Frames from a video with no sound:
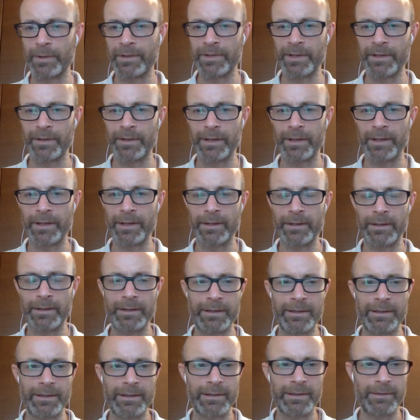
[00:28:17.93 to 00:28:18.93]
on the
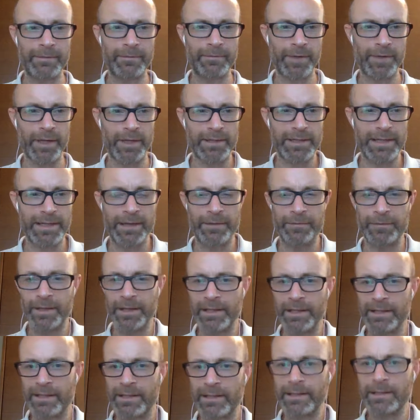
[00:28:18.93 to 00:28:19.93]
Flux dev
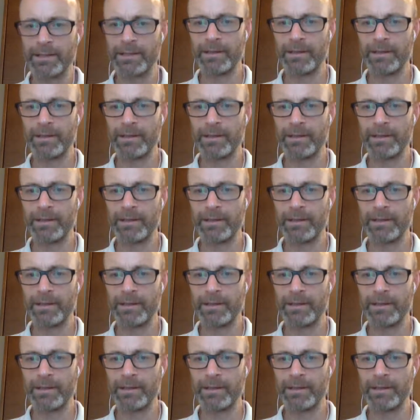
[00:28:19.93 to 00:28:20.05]
list.